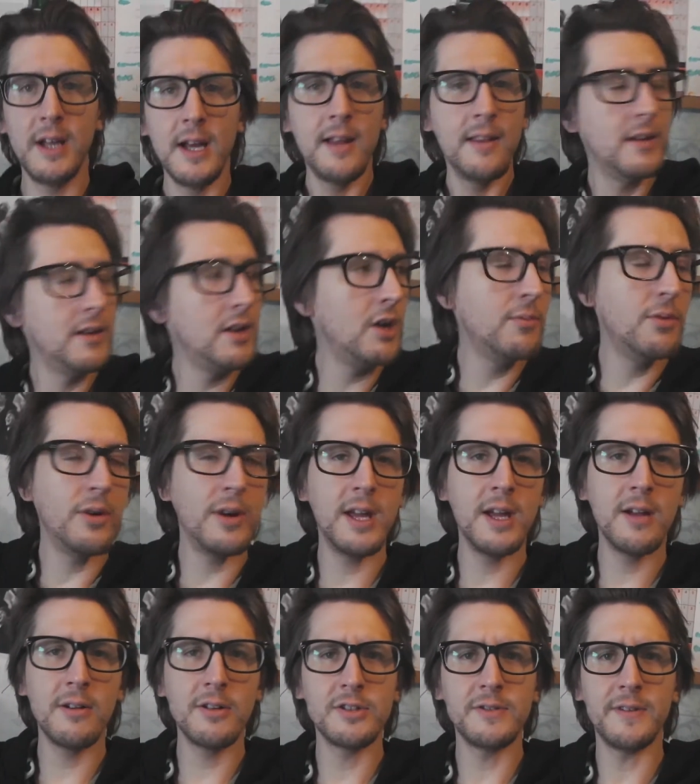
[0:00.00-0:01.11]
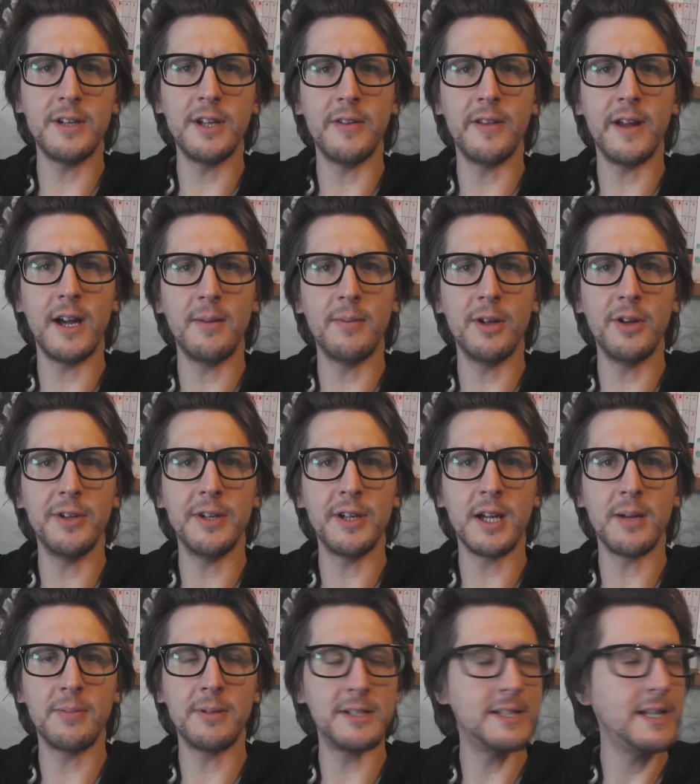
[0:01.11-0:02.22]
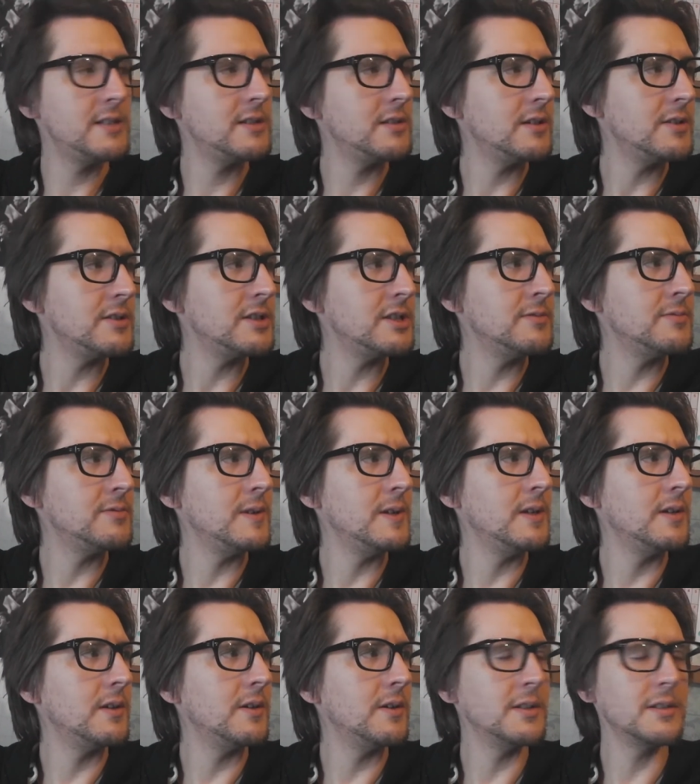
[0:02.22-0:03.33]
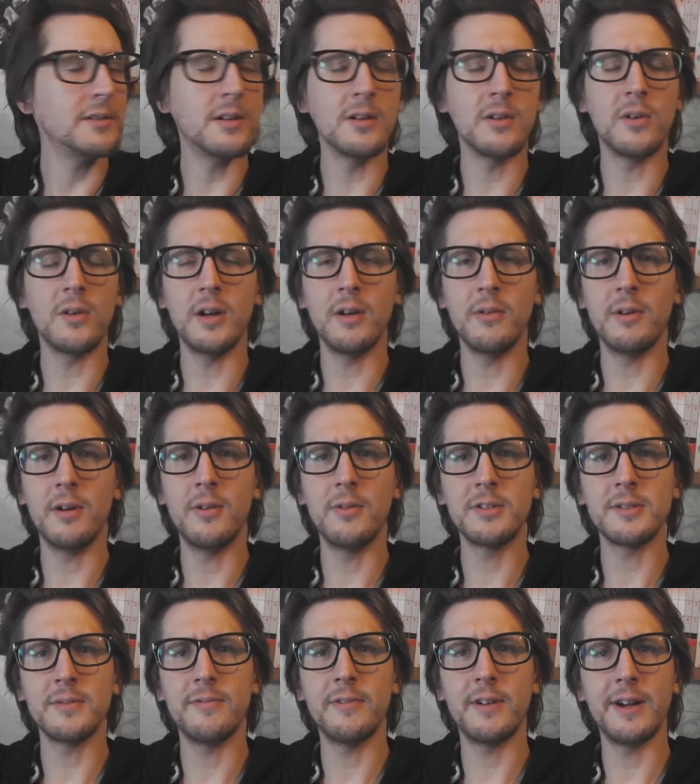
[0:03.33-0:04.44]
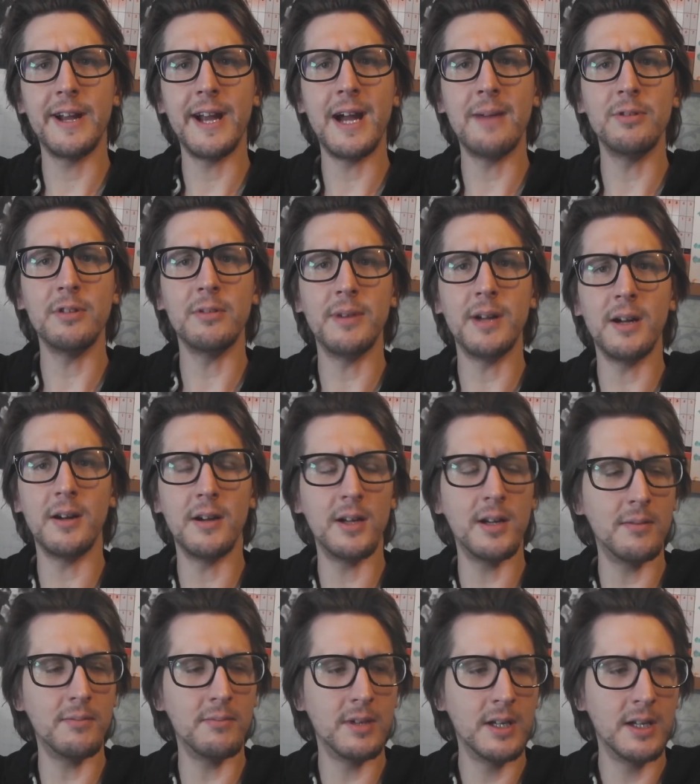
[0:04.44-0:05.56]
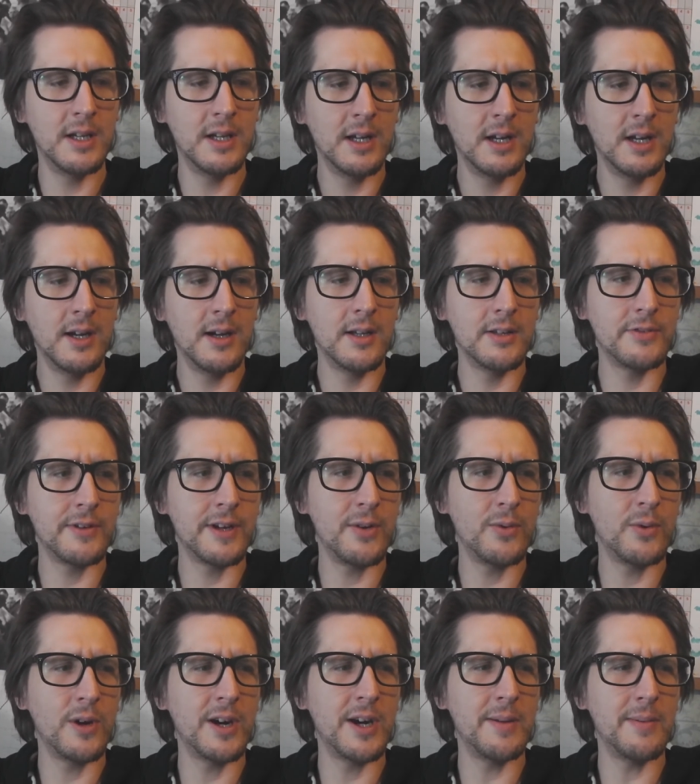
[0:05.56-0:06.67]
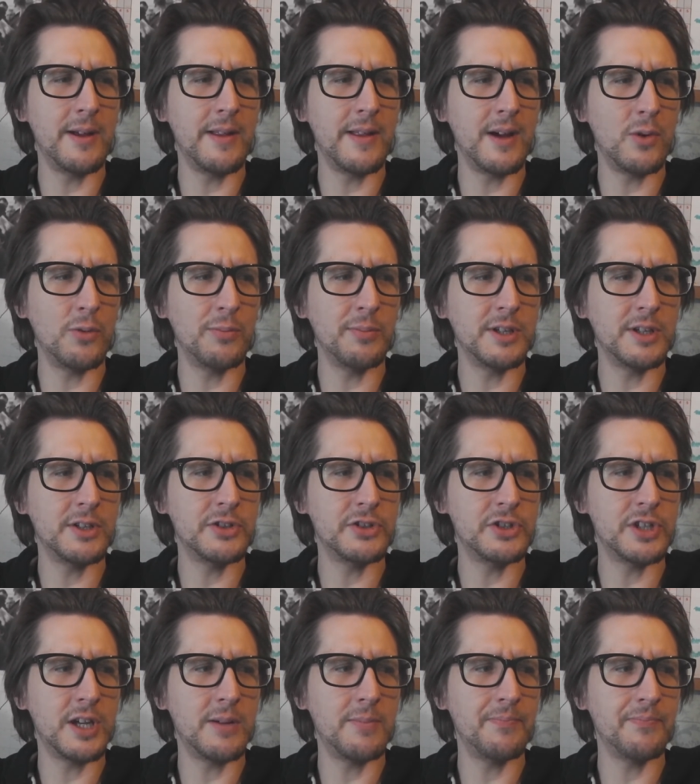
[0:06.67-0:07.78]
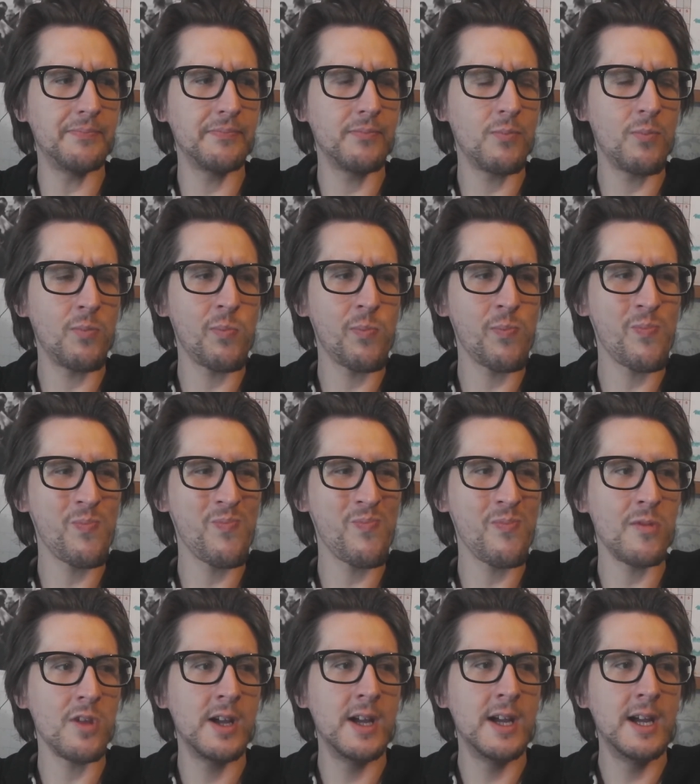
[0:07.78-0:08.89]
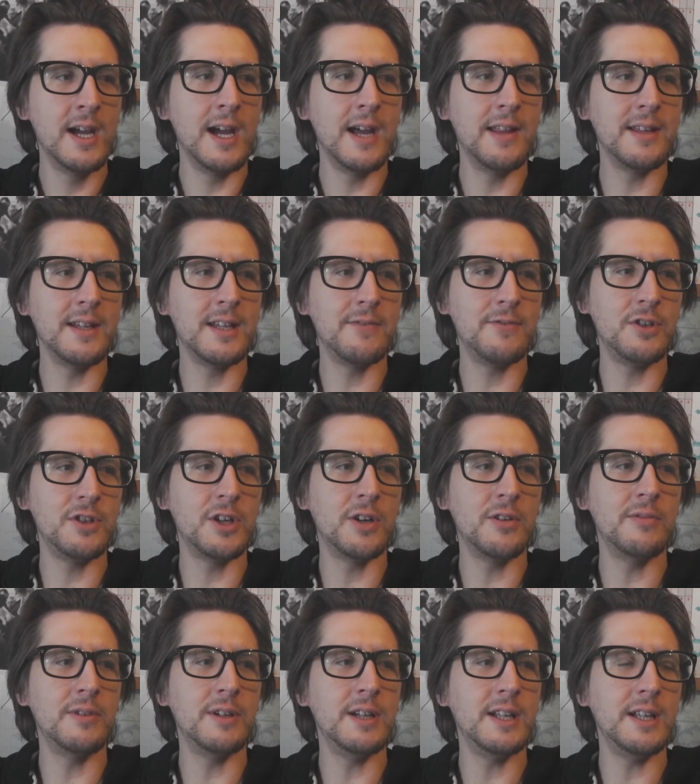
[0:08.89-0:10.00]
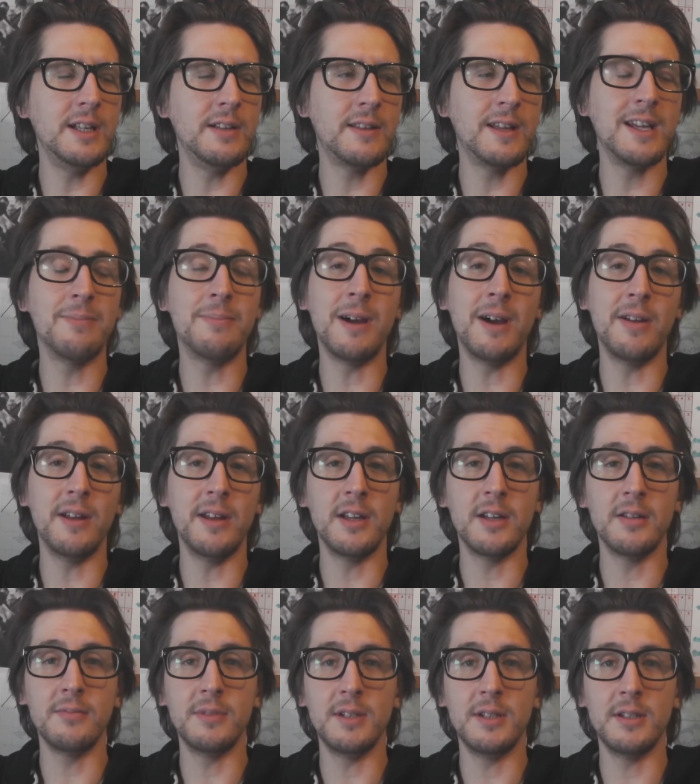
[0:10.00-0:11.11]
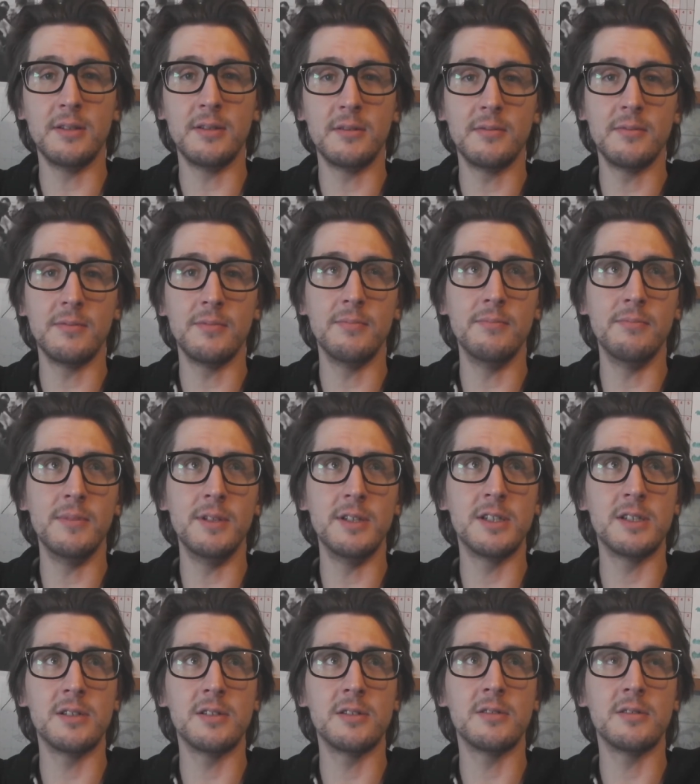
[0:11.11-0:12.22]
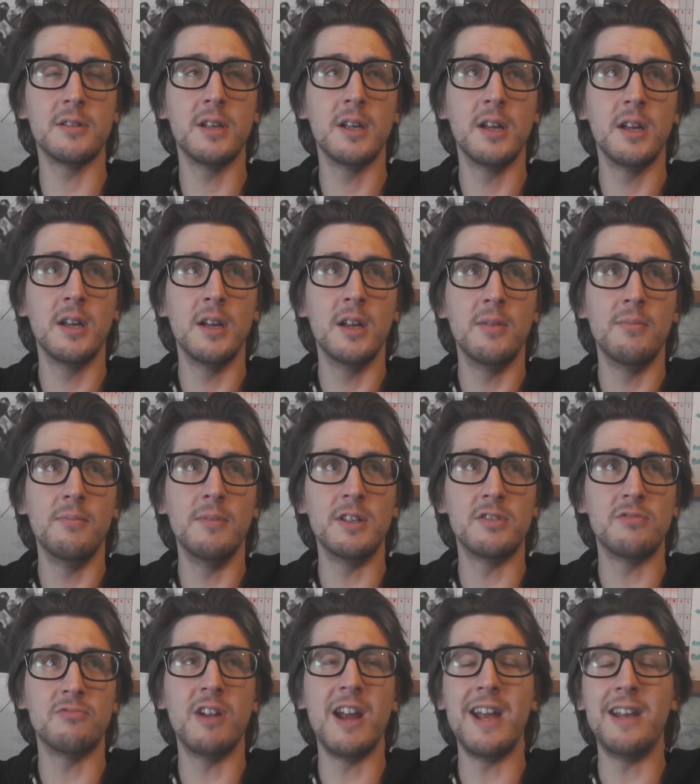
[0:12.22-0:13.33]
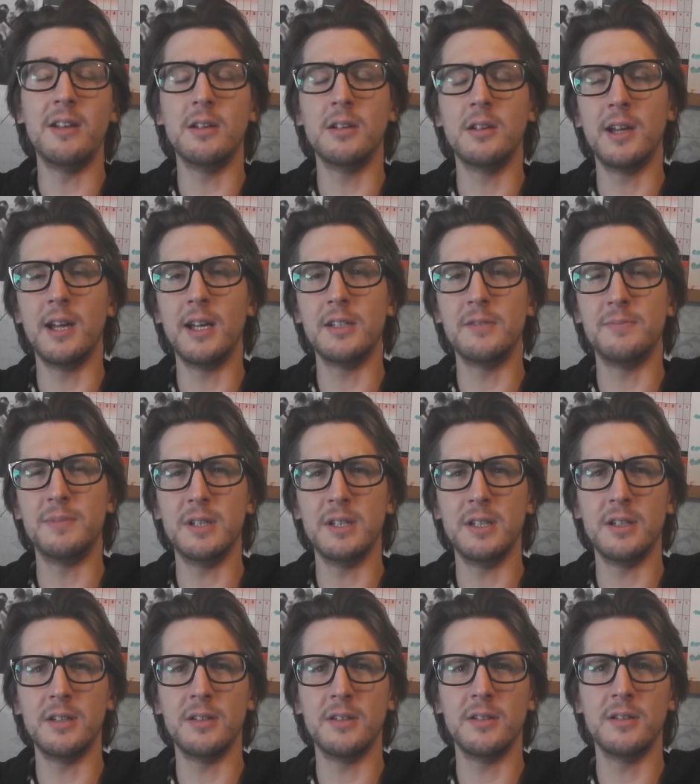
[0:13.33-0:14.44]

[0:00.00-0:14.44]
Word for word: The No More Heroes video that I uploaded a couple of days ago seems to be going down quite well, which I'm very happy about. I was very worried about that one because I think if you don't really think about it, it can be misread as being